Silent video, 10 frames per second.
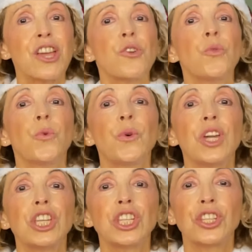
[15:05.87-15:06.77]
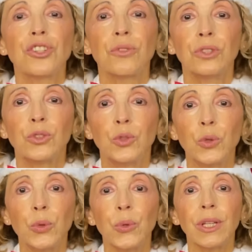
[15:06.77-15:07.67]
we should
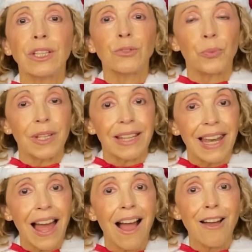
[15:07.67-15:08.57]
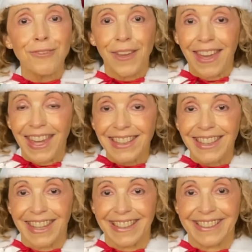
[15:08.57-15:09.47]
do it with love
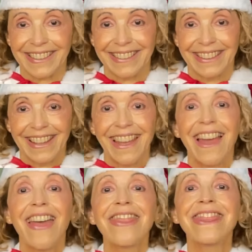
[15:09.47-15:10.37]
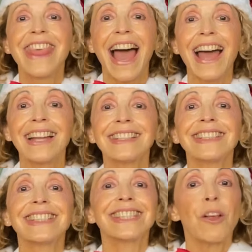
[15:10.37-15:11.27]
and care.
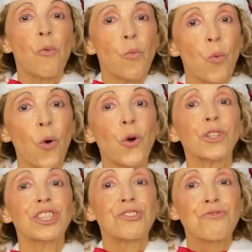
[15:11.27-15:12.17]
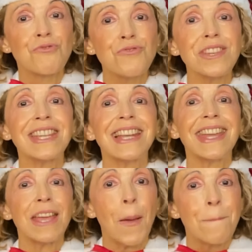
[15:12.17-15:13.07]
That's what
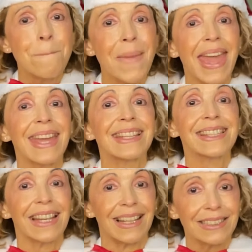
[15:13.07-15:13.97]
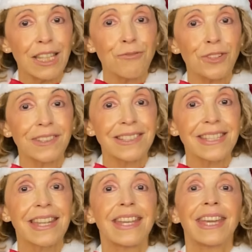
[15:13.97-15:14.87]
really makes a
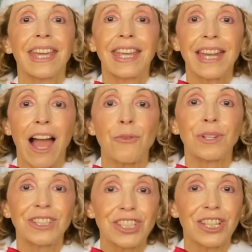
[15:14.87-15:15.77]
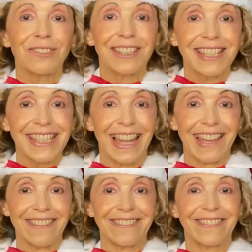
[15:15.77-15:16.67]
difference in our children's
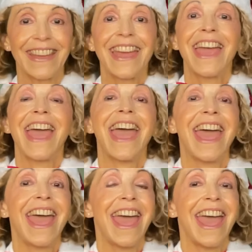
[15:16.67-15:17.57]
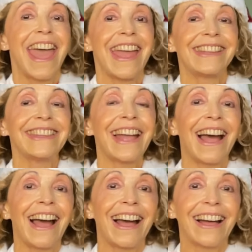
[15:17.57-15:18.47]
life. And
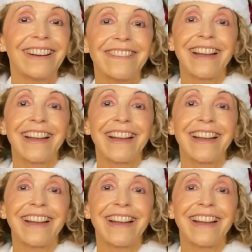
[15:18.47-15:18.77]
now,